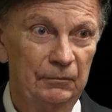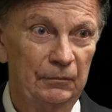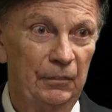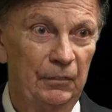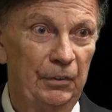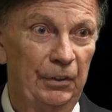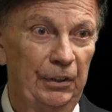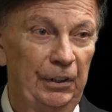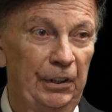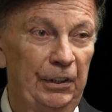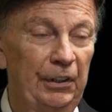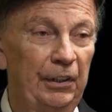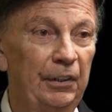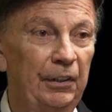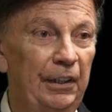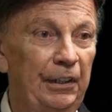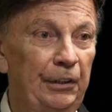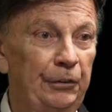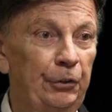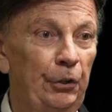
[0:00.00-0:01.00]
The
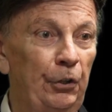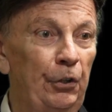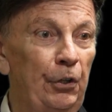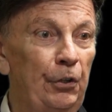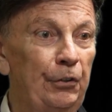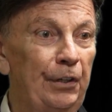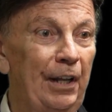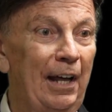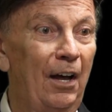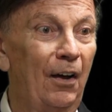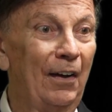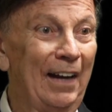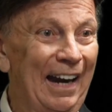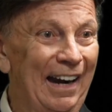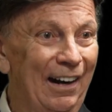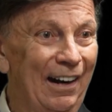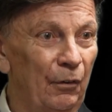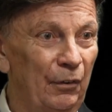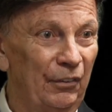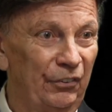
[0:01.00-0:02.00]
eternal now
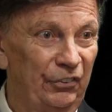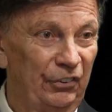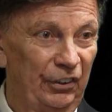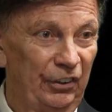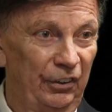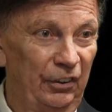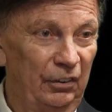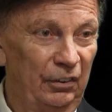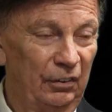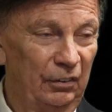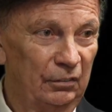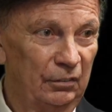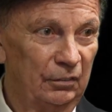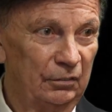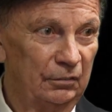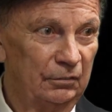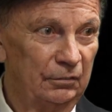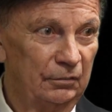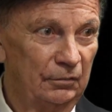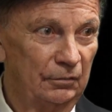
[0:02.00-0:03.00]
heresy
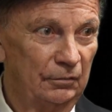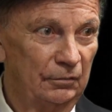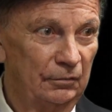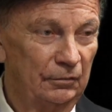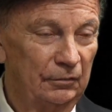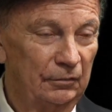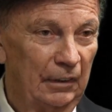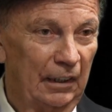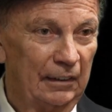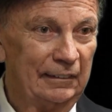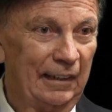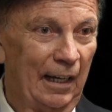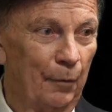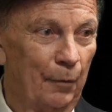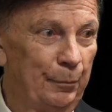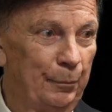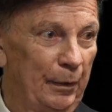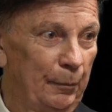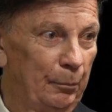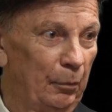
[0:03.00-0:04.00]
has
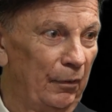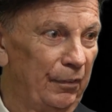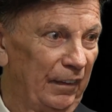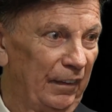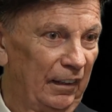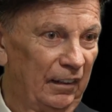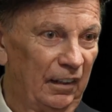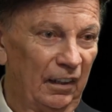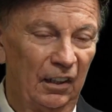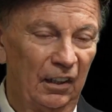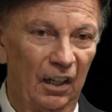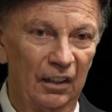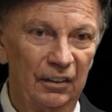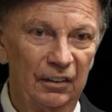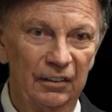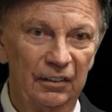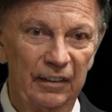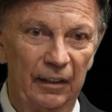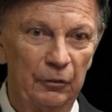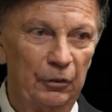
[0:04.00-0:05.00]
got people thinking God
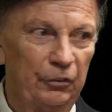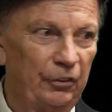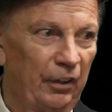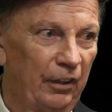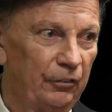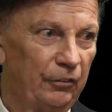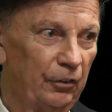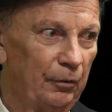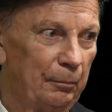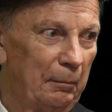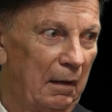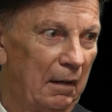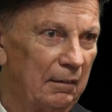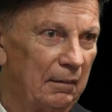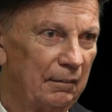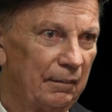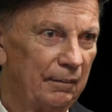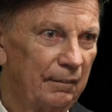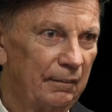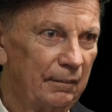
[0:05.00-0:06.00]
could never change his
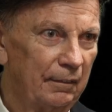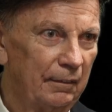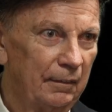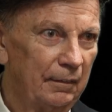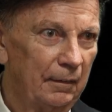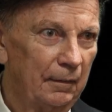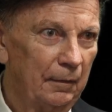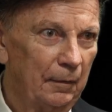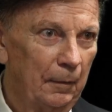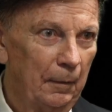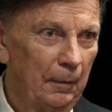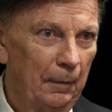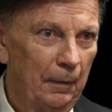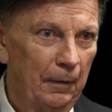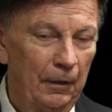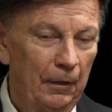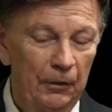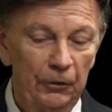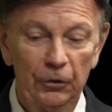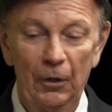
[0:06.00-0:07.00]
mind.
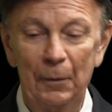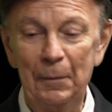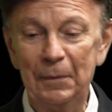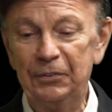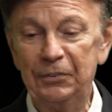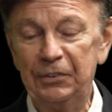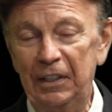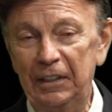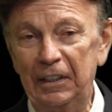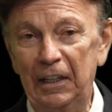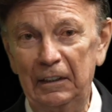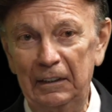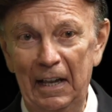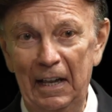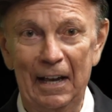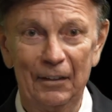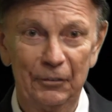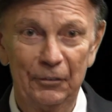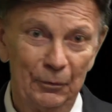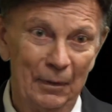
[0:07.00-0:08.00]
So I'm sitting in
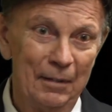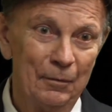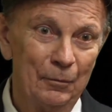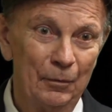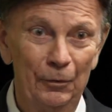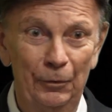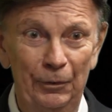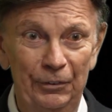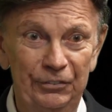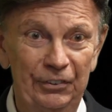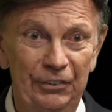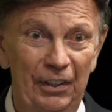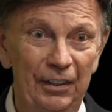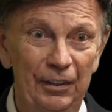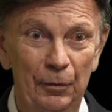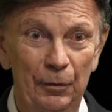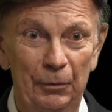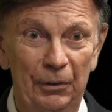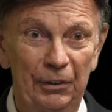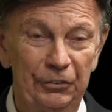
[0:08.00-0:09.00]
class, right? We're studying
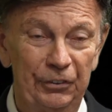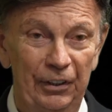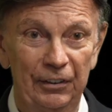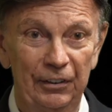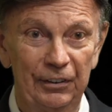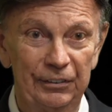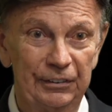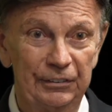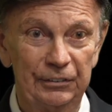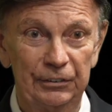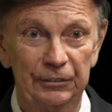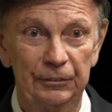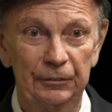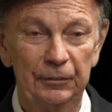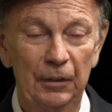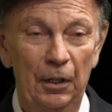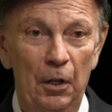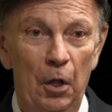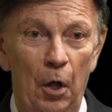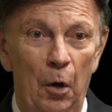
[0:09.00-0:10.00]
the book of Genesis. And
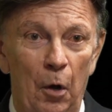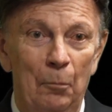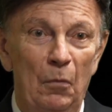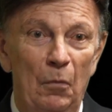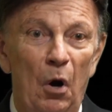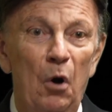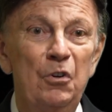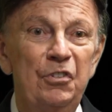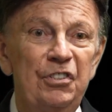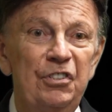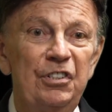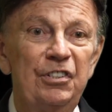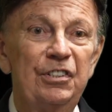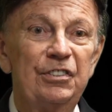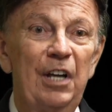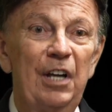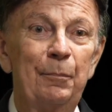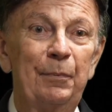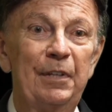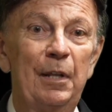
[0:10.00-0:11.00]
Moses is
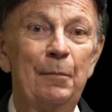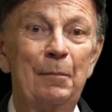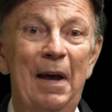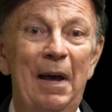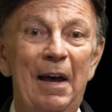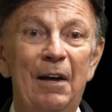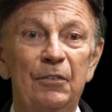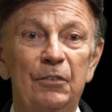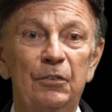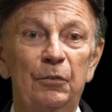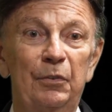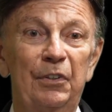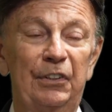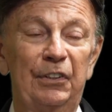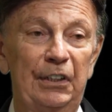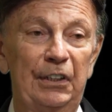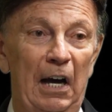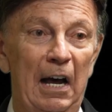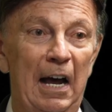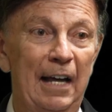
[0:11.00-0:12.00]
up in the mountain with
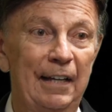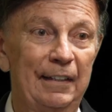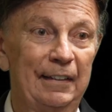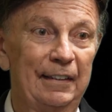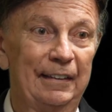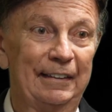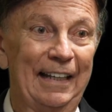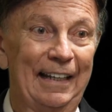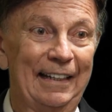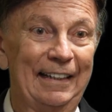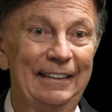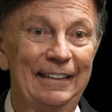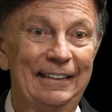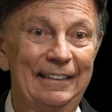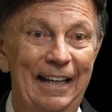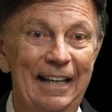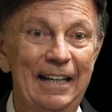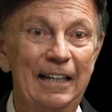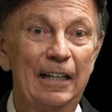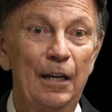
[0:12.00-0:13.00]
God getting the
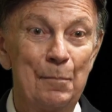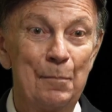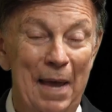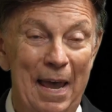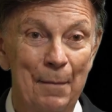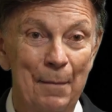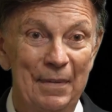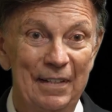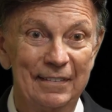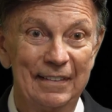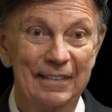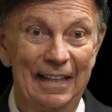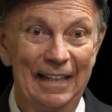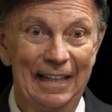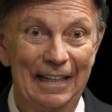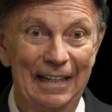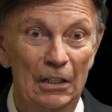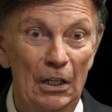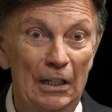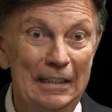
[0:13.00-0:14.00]
Ten Commandments, and
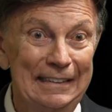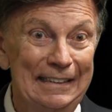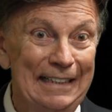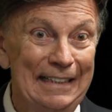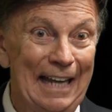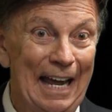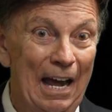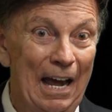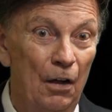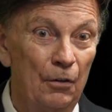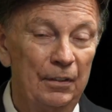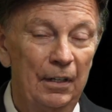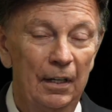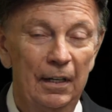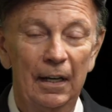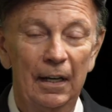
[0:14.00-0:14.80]
they look down